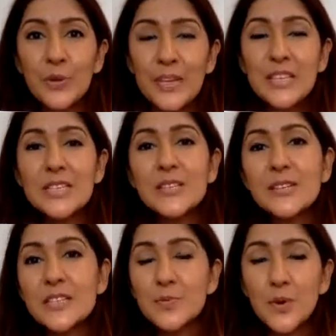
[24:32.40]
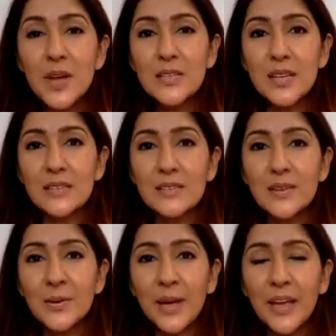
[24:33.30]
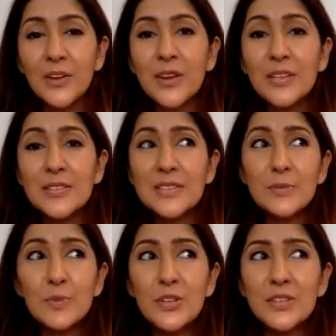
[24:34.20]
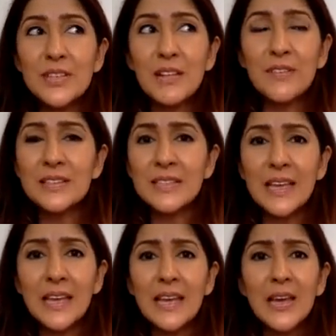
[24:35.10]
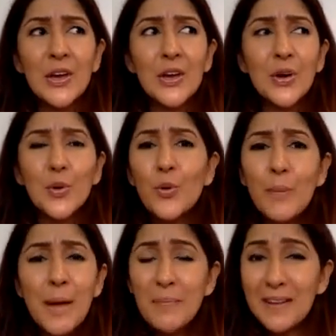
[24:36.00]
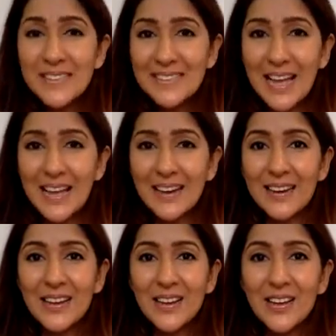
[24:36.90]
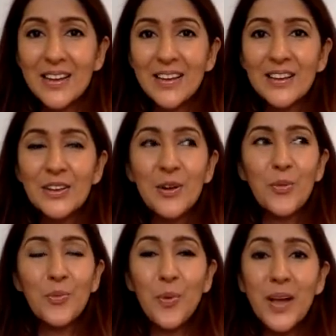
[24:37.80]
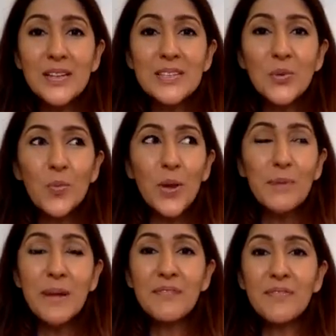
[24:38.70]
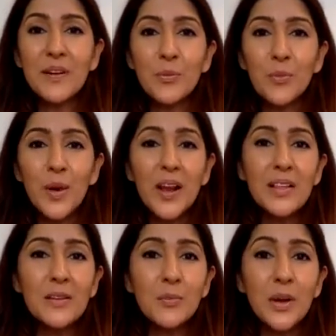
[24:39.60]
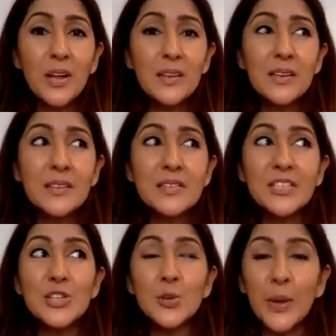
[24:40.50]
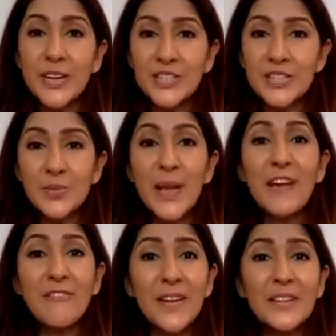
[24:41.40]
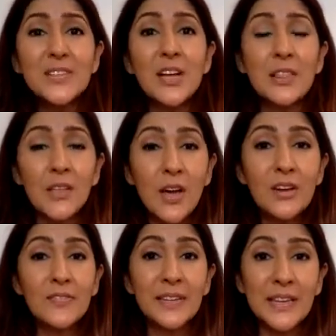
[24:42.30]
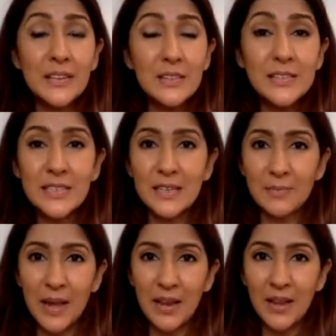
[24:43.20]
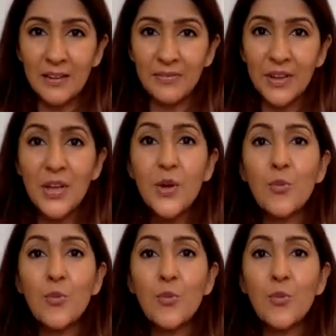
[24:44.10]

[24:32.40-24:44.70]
You need to do this process, okay? You need to sit with yourself and say, who am I pissed at? What are the situations where I felt a lot of guilt in my life?